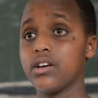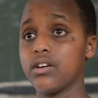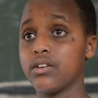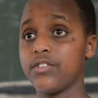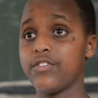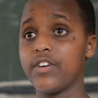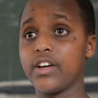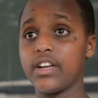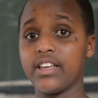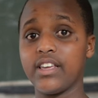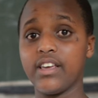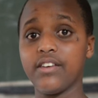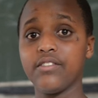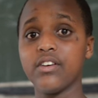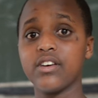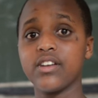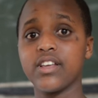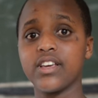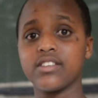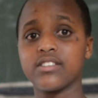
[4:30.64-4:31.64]
If I give you
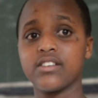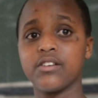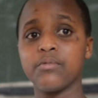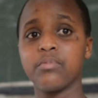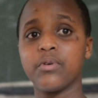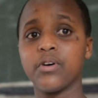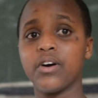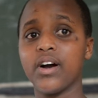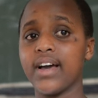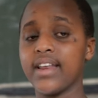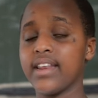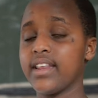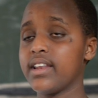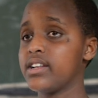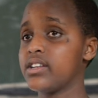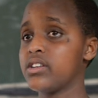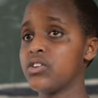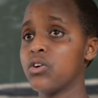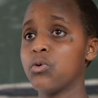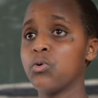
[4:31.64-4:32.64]
an example, I
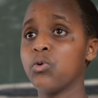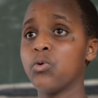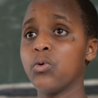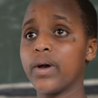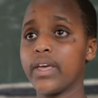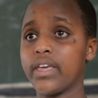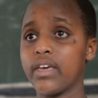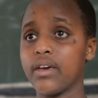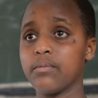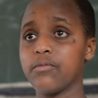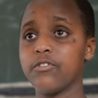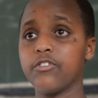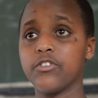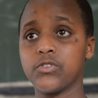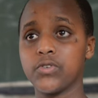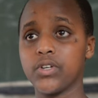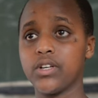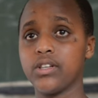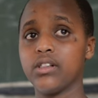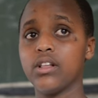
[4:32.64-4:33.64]
didn't know who I am for
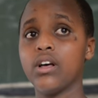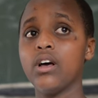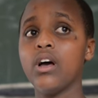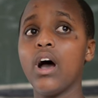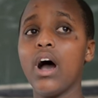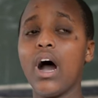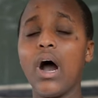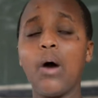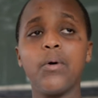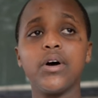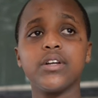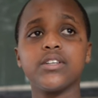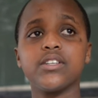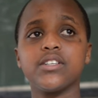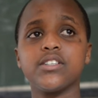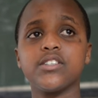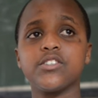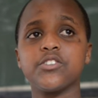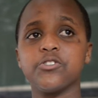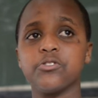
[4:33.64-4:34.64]
real. I
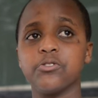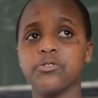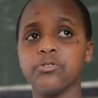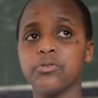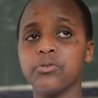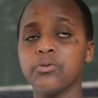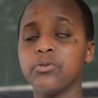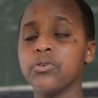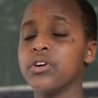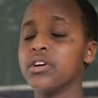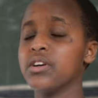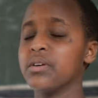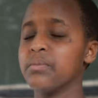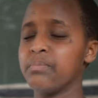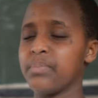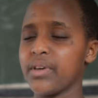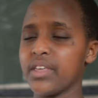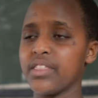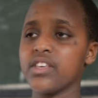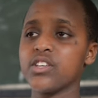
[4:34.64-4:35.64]
wanted to
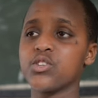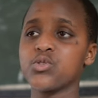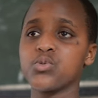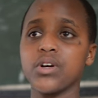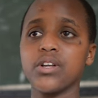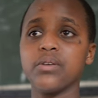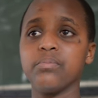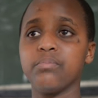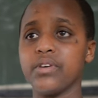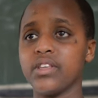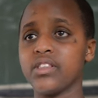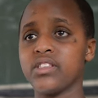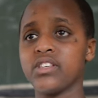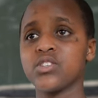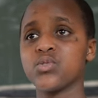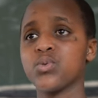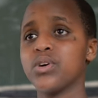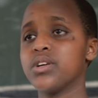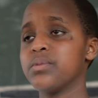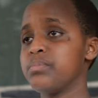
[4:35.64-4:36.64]
be this one, be
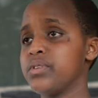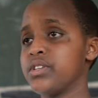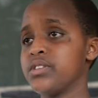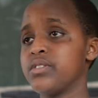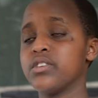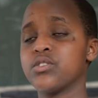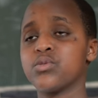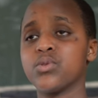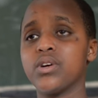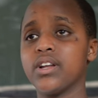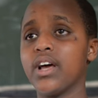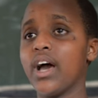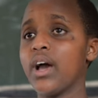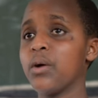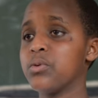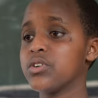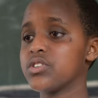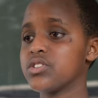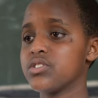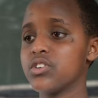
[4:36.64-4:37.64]
this one, be this one. I
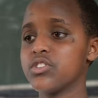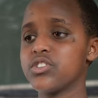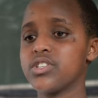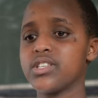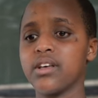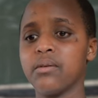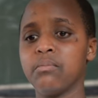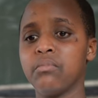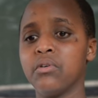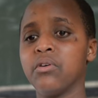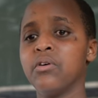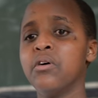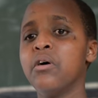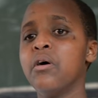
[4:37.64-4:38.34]
was not stable.